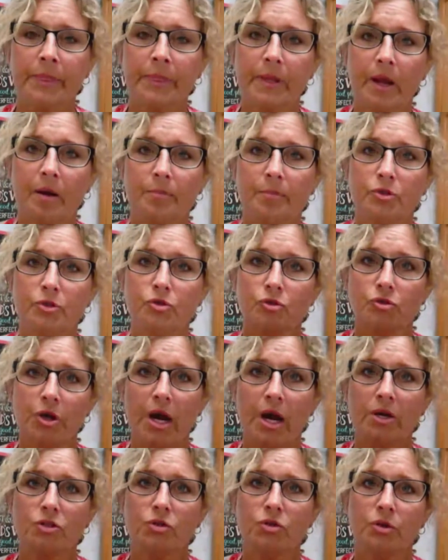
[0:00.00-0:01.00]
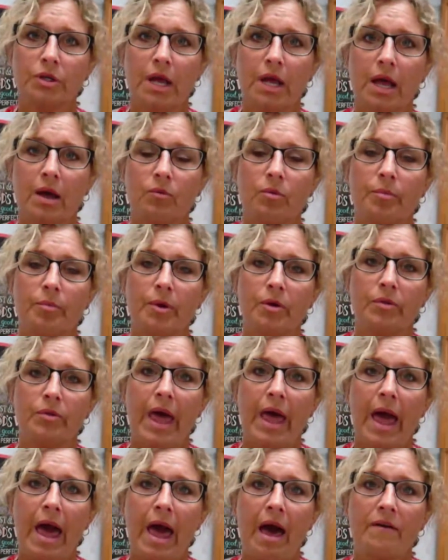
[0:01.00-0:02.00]
Mr. Traxler and I will both
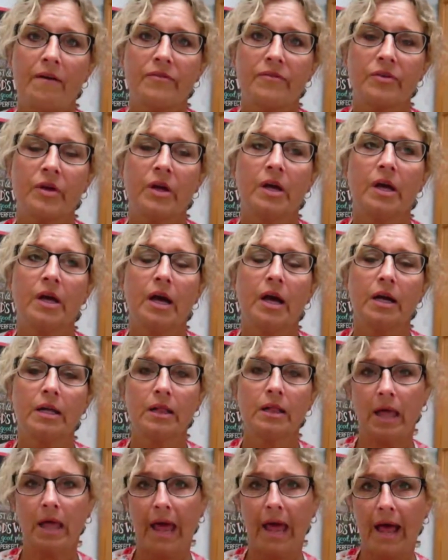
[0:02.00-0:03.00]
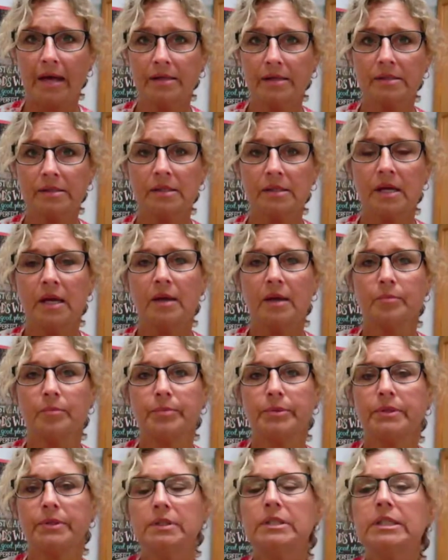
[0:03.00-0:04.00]
have a class.
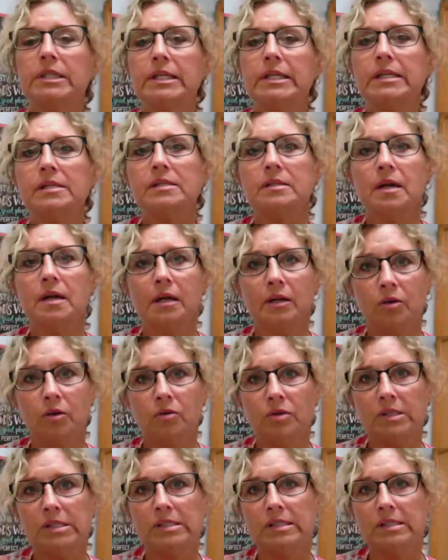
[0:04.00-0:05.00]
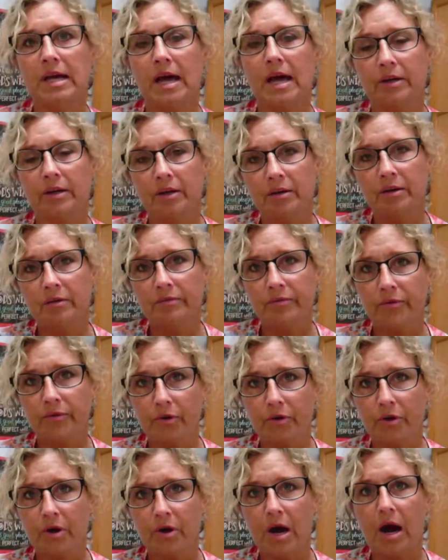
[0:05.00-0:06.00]
Please not only sign up
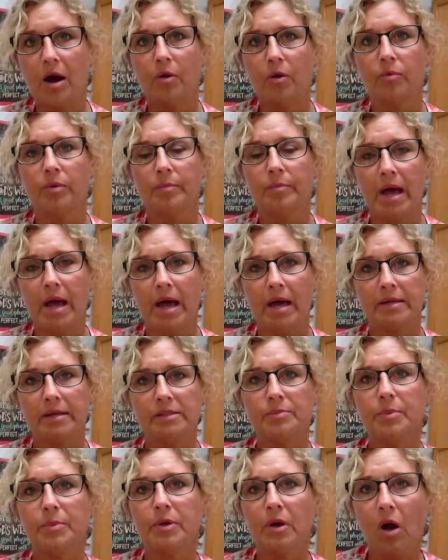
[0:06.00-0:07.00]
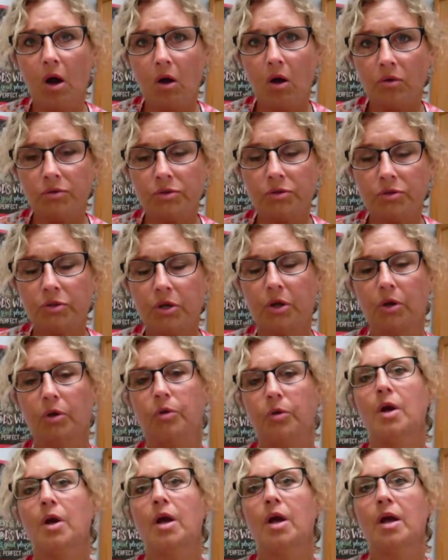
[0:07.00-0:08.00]
for our reminds, but also
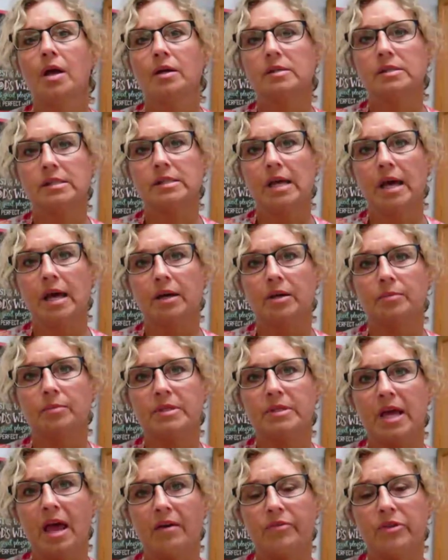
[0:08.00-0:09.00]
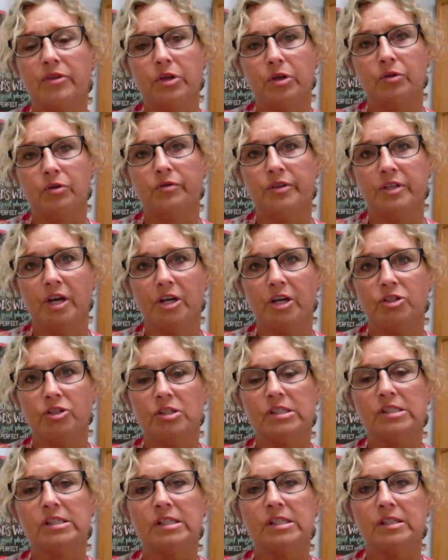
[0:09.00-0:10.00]
sign up to have the
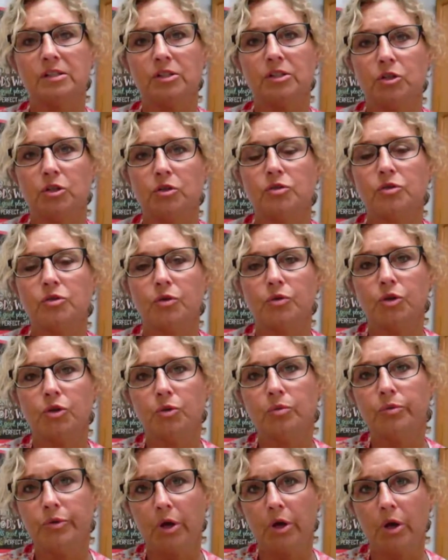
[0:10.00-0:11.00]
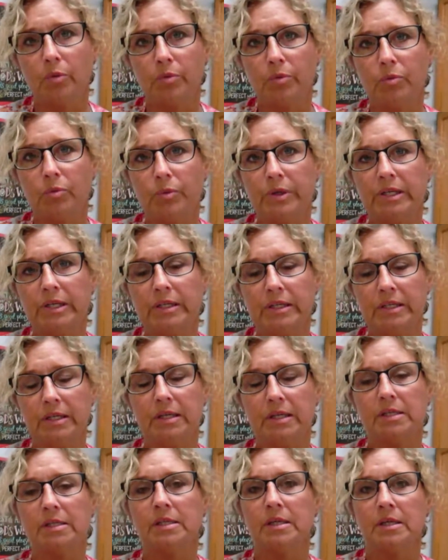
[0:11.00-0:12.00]
notifications sent to you so you'll know when you
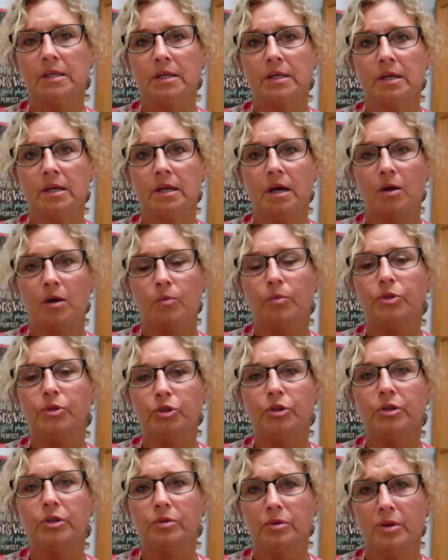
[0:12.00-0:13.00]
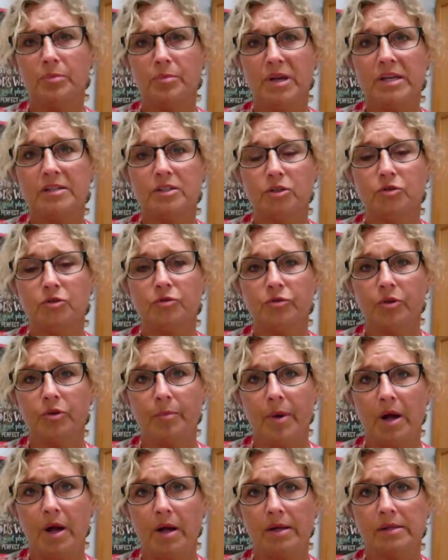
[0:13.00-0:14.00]
get a message
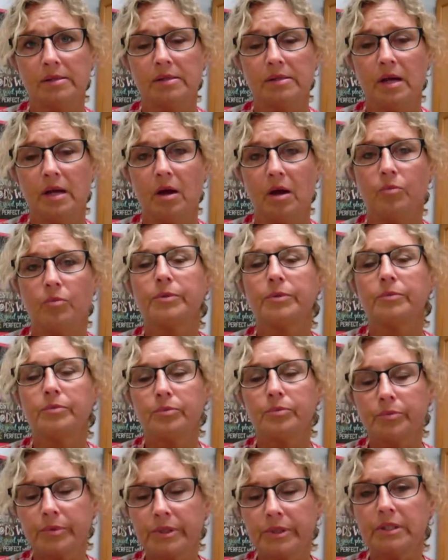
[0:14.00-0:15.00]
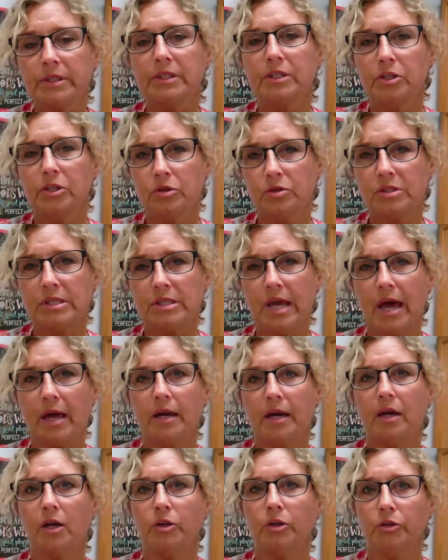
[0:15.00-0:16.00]
from us. We really use that
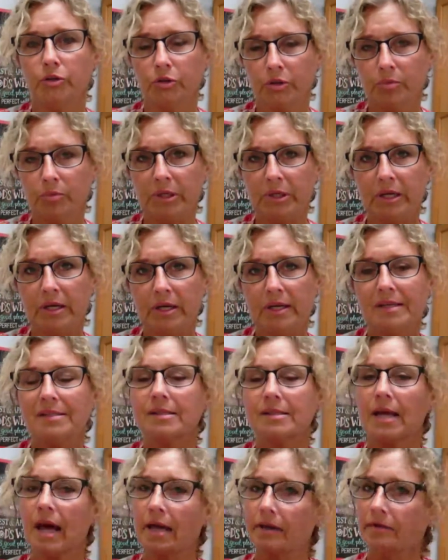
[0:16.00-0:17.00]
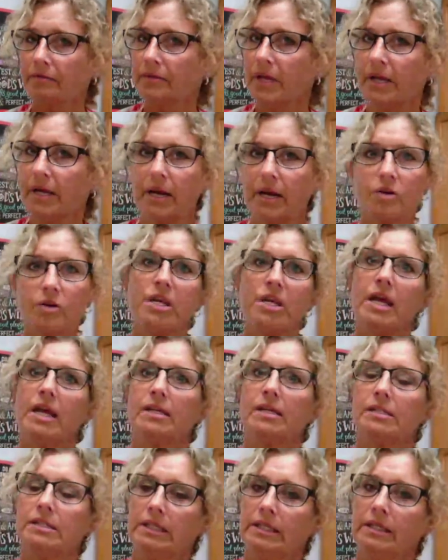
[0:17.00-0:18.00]
a good bit. It's kind of like our
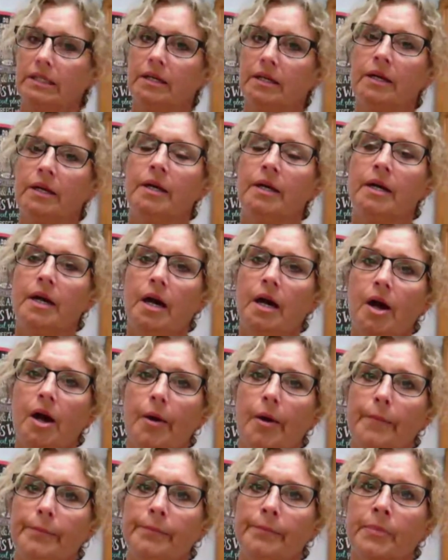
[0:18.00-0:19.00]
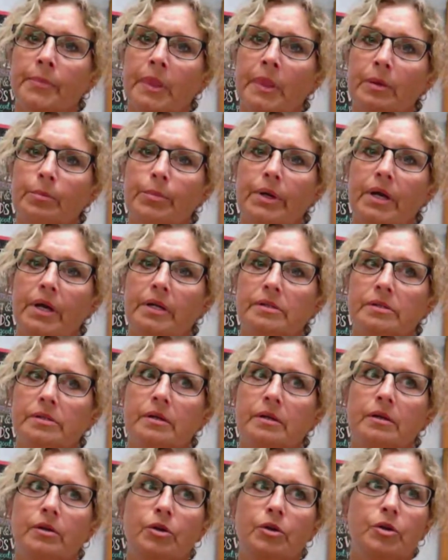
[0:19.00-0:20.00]
texting, but
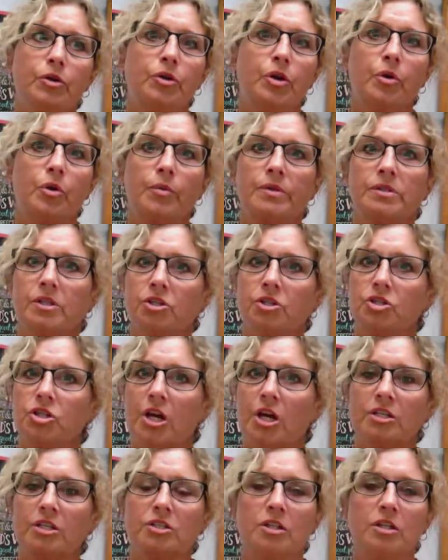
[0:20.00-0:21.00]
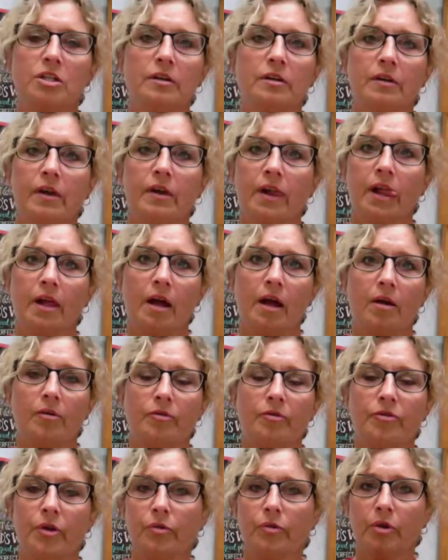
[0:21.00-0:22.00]
no one's exchanging
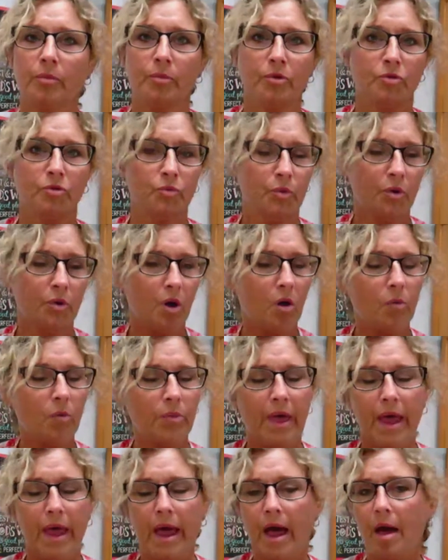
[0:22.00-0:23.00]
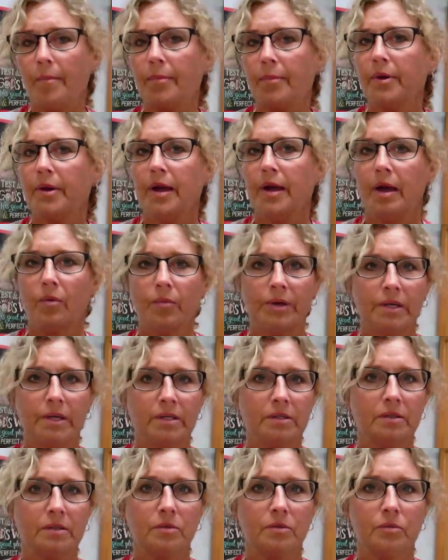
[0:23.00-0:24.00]
phone numbers. We're on the app, and we
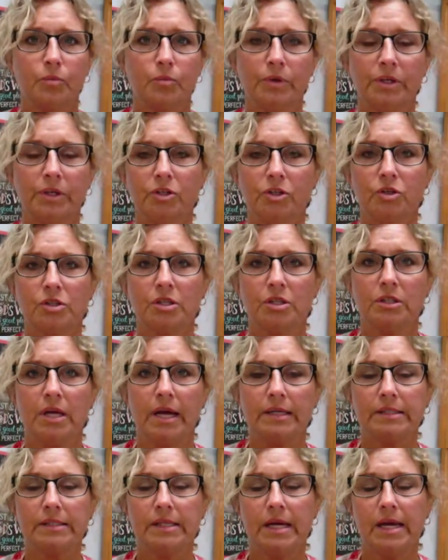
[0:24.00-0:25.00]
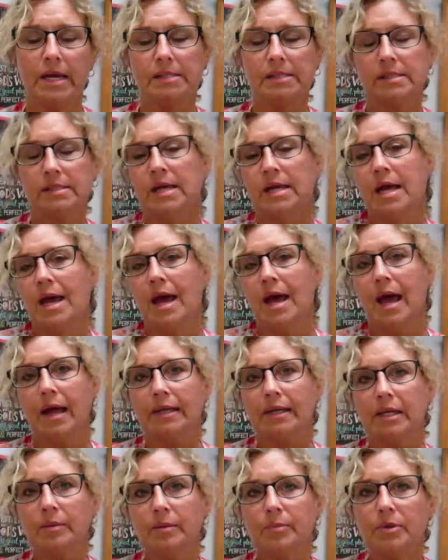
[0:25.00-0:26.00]
can use it like text. I
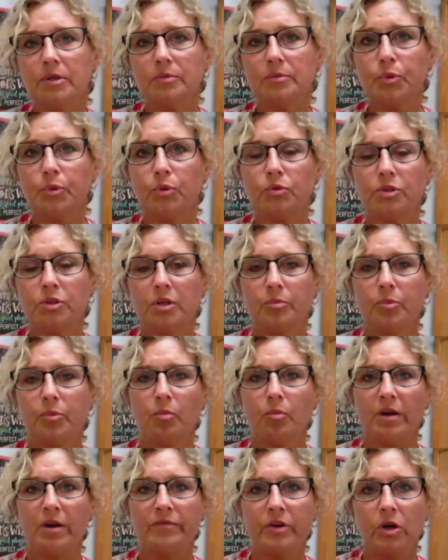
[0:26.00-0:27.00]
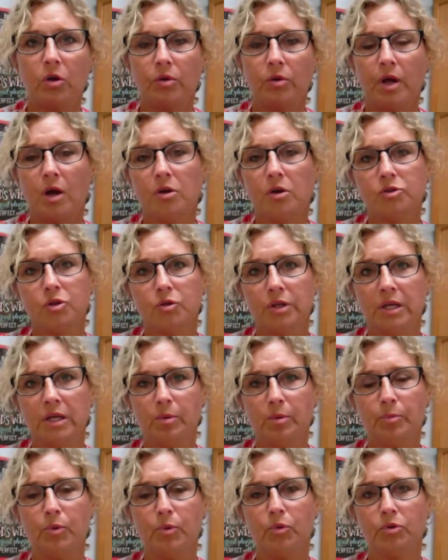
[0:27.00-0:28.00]
keep it pulled up on my phone. I also keep
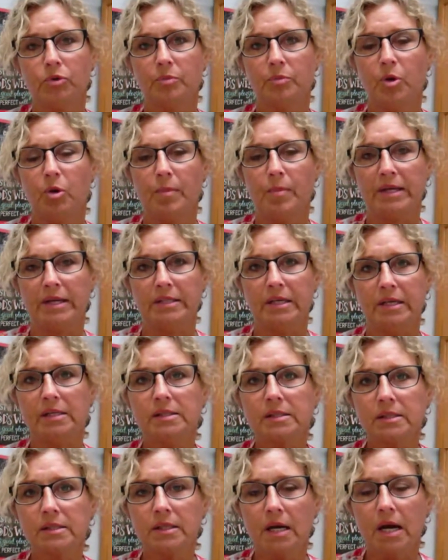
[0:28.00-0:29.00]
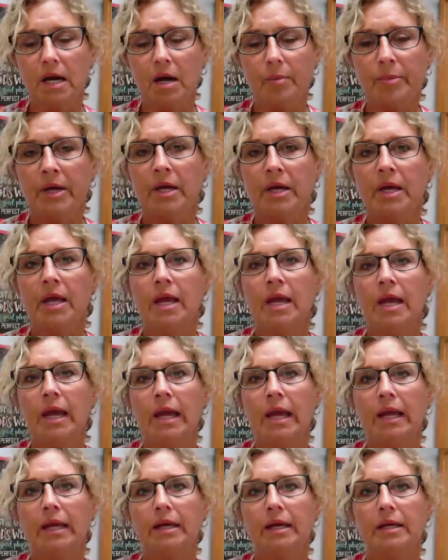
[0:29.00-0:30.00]
it pulled up on my desktop,
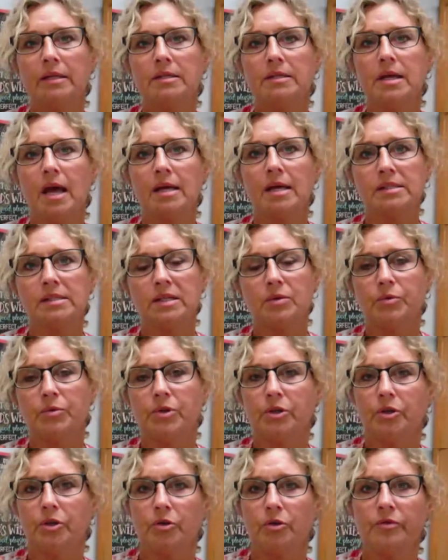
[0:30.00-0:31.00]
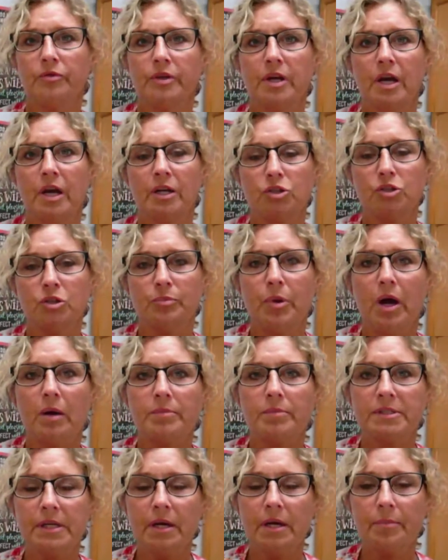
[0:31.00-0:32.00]
and I see when a notification
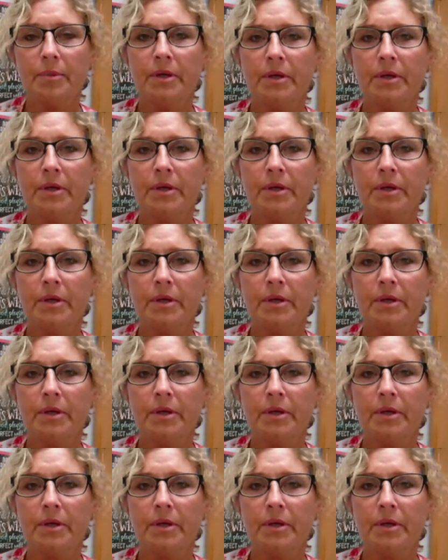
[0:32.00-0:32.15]
pops up.